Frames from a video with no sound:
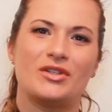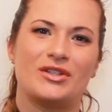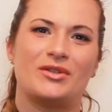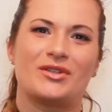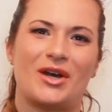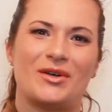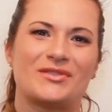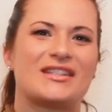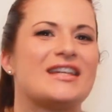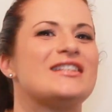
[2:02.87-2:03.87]
your
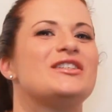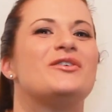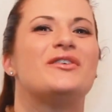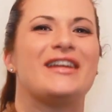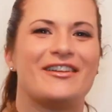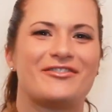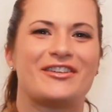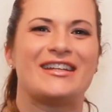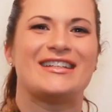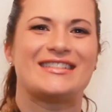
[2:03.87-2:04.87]
goals in your
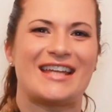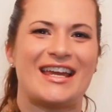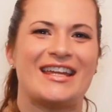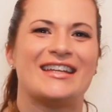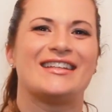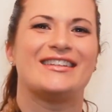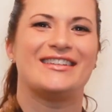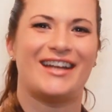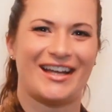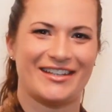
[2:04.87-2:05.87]
everyday
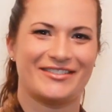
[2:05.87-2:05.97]
life.